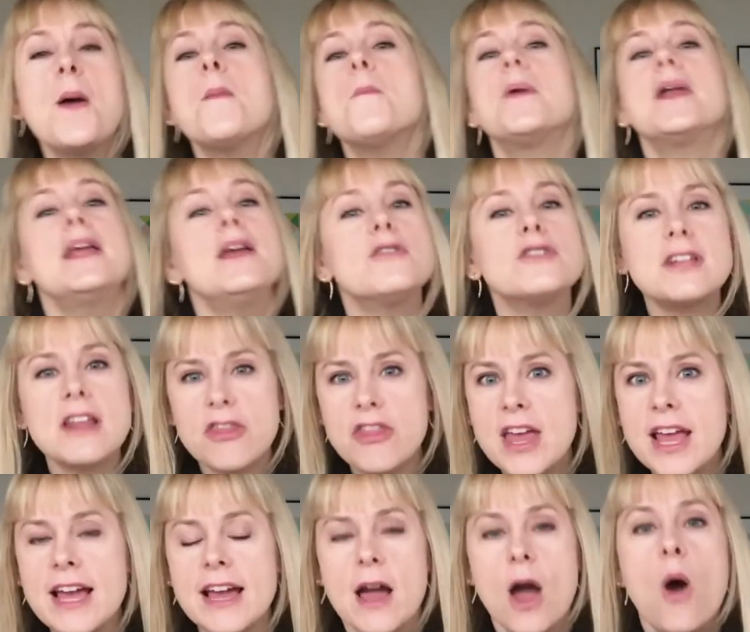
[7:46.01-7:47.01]
But here's the
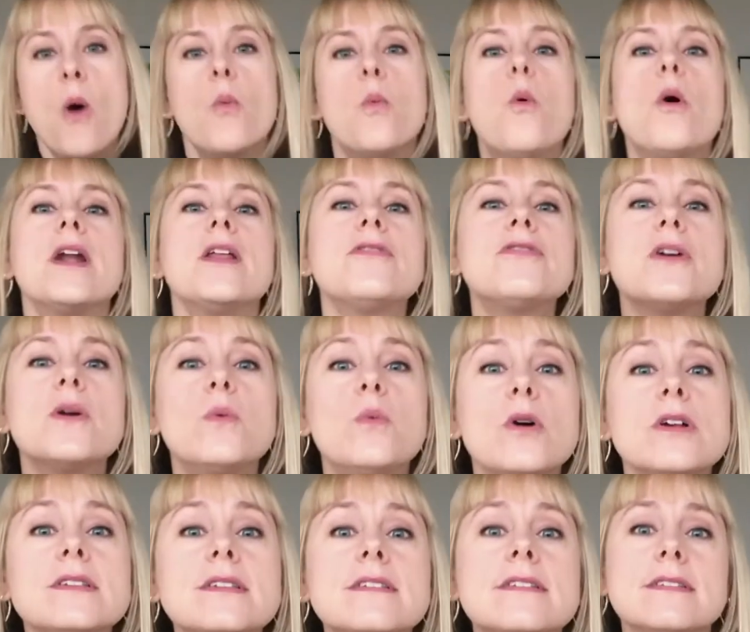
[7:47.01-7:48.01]
thing, what if there
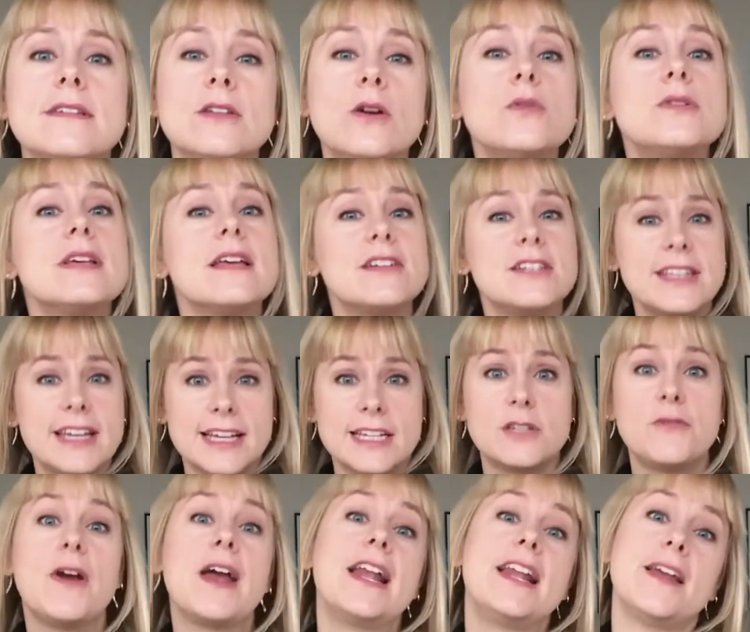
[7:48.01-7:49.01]
was no such thing as
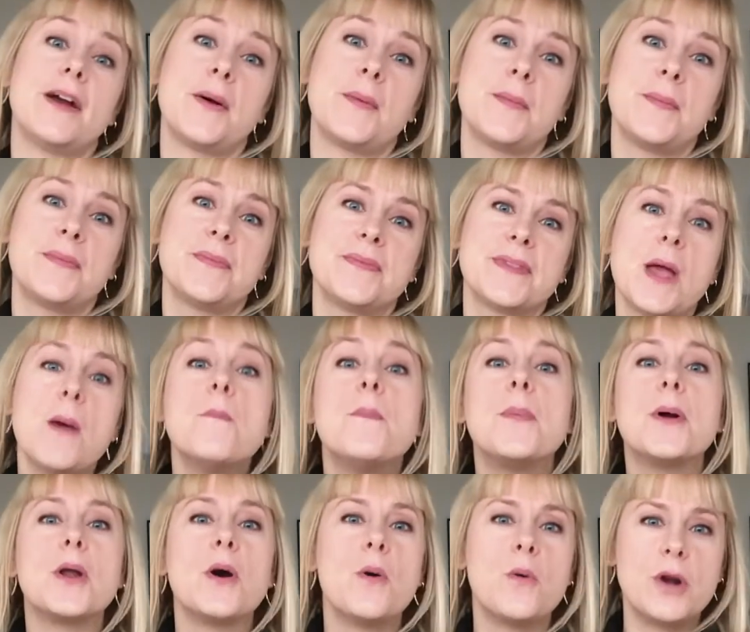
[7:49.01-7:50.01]
failure,
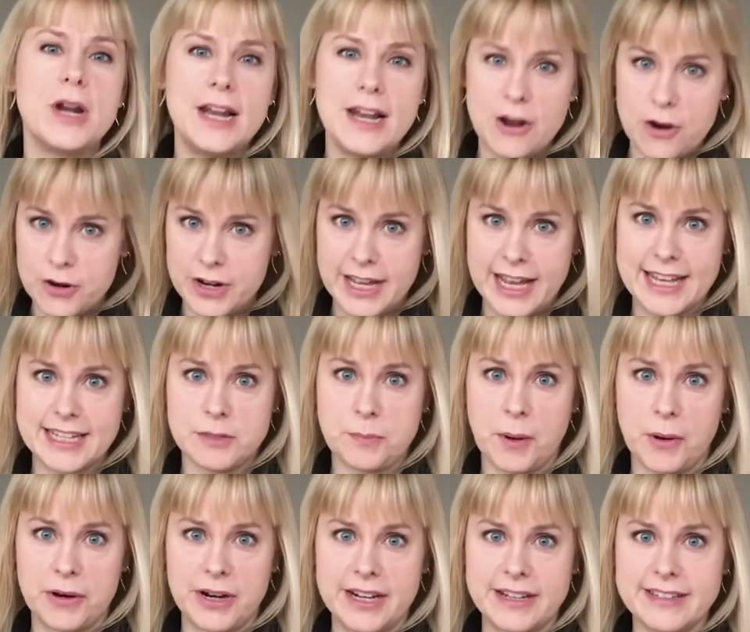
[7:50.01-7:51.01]
but only learning
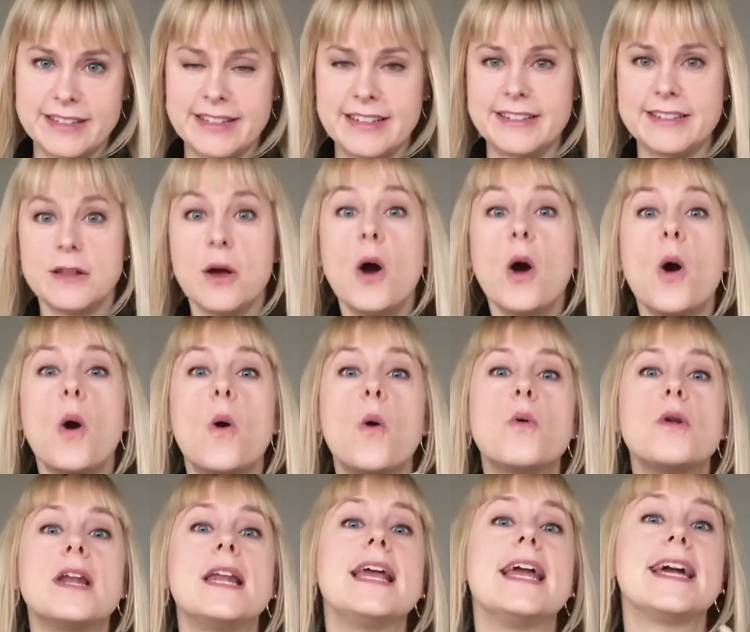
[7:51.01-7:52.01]
experiences,
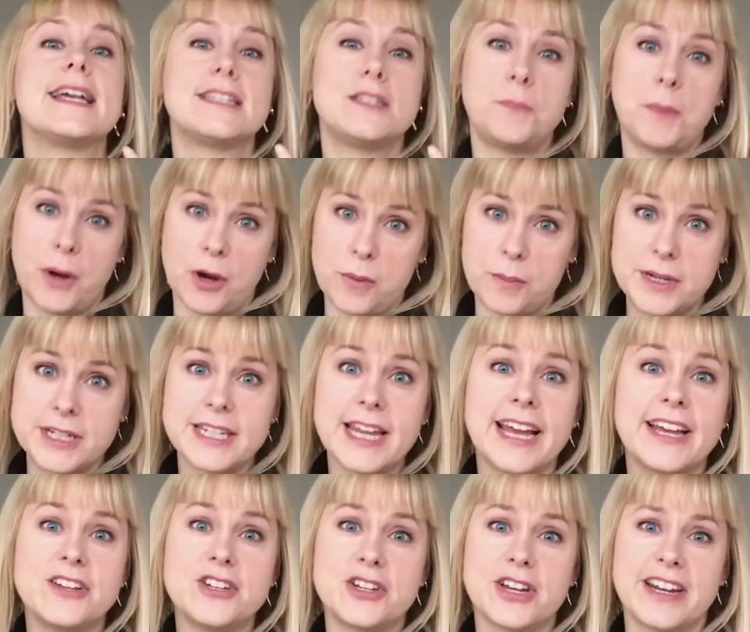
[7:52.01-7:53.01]
only
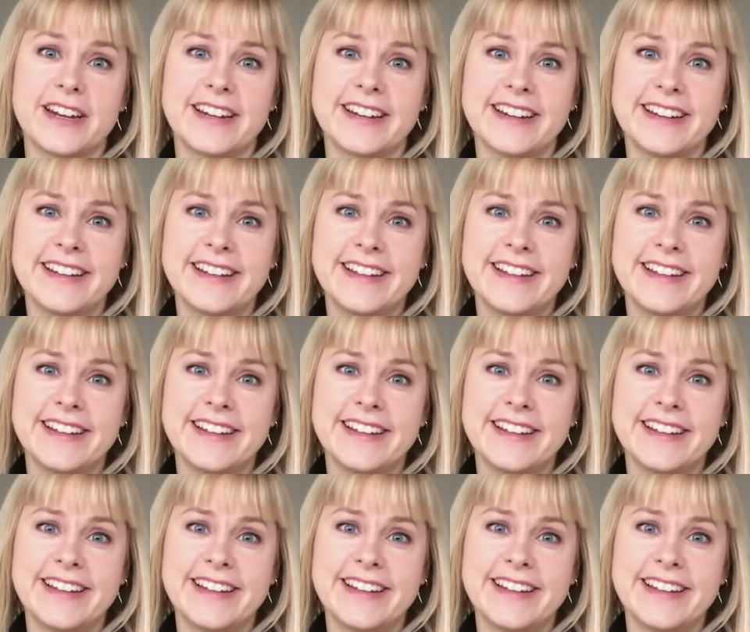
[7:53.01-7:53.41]
experimentation?